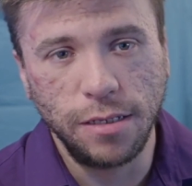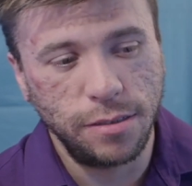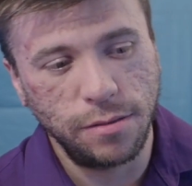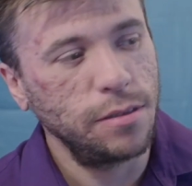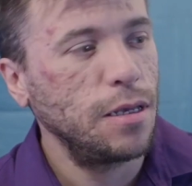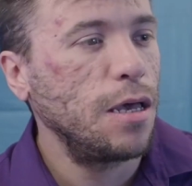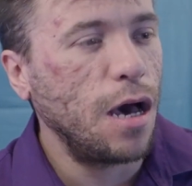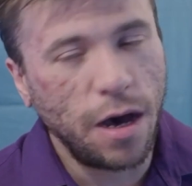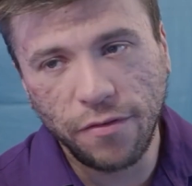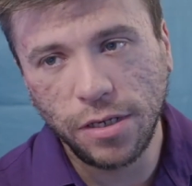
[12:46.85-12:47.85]
Is
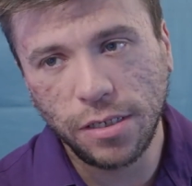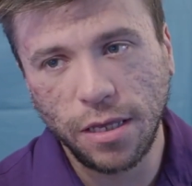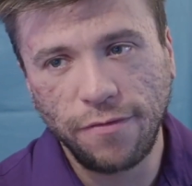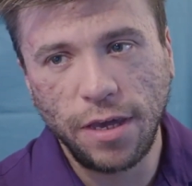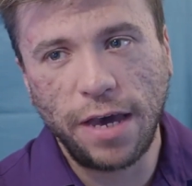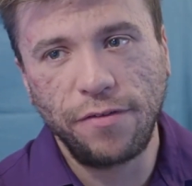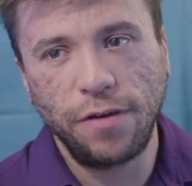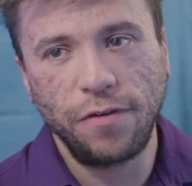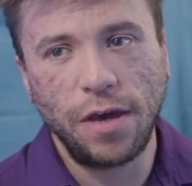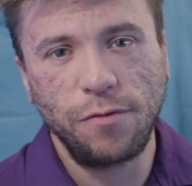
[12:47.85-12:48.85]
obviously, if you
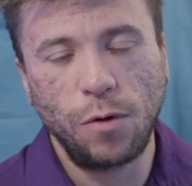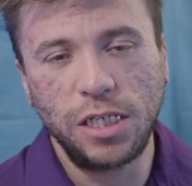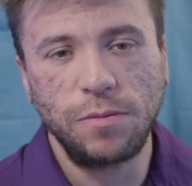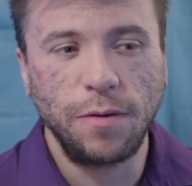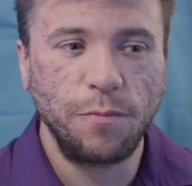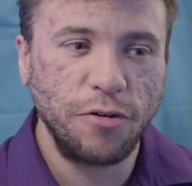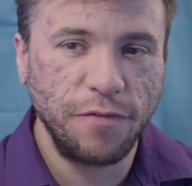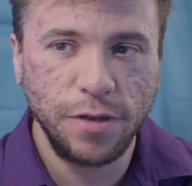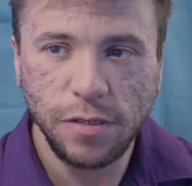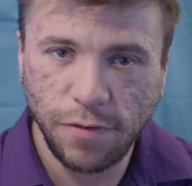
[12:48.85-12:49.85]
haven't watched my
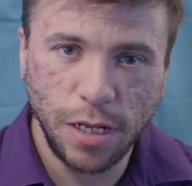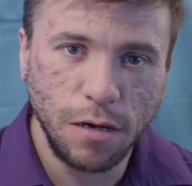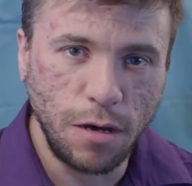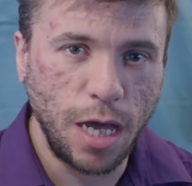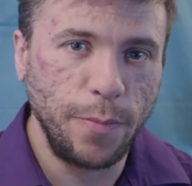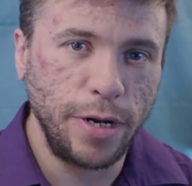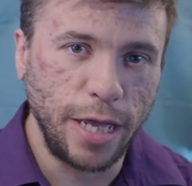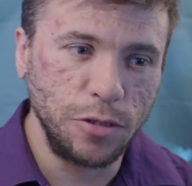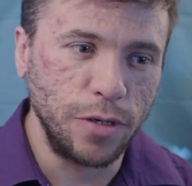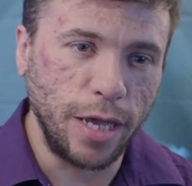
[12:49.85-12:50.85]
previous video, I'm an
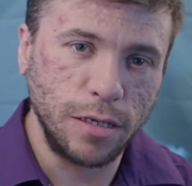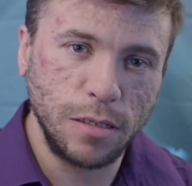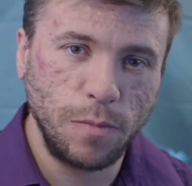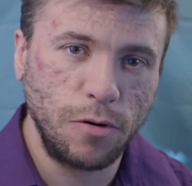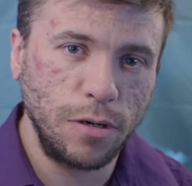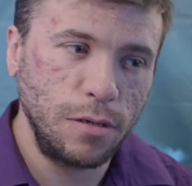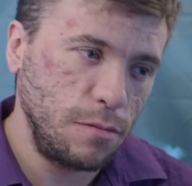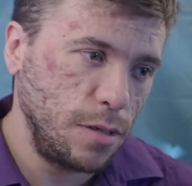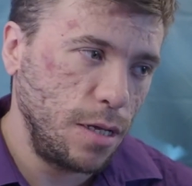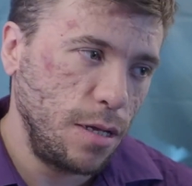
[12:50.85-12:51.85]
Andrew Yang
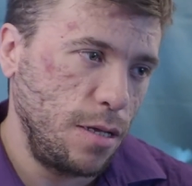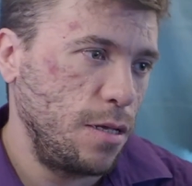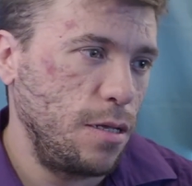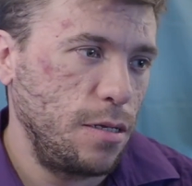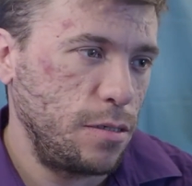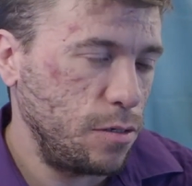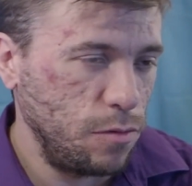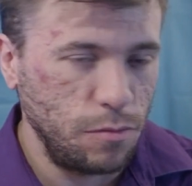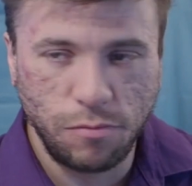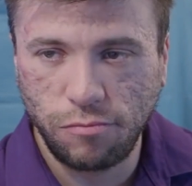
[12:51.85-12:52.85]
supporter.
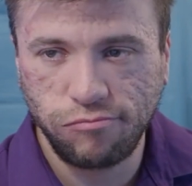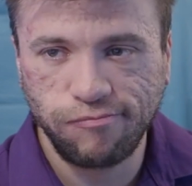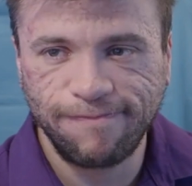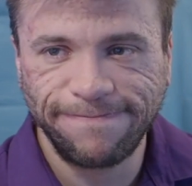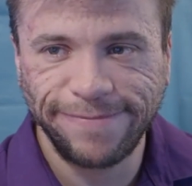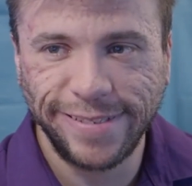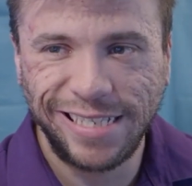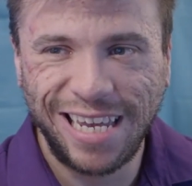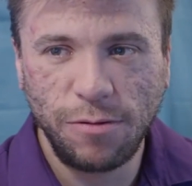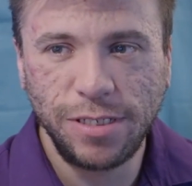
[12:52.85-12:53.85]
So
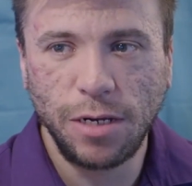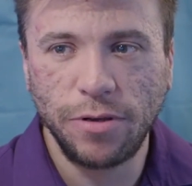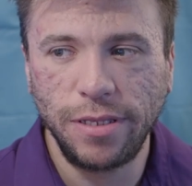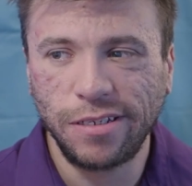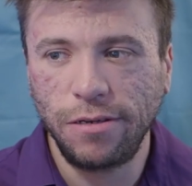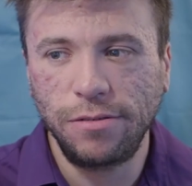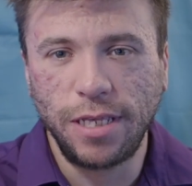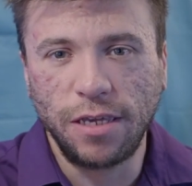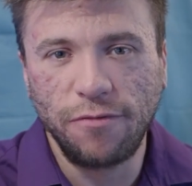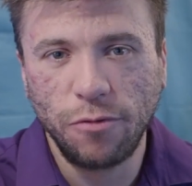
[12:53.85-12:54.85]
yeah, we'll see where this goes.
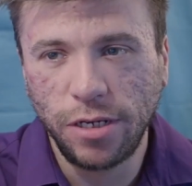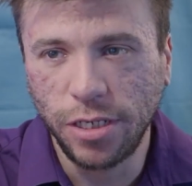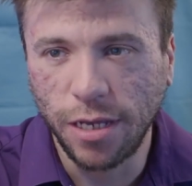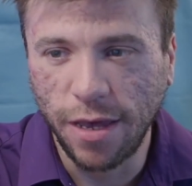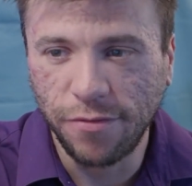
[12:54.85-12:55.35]
Thank you for watching.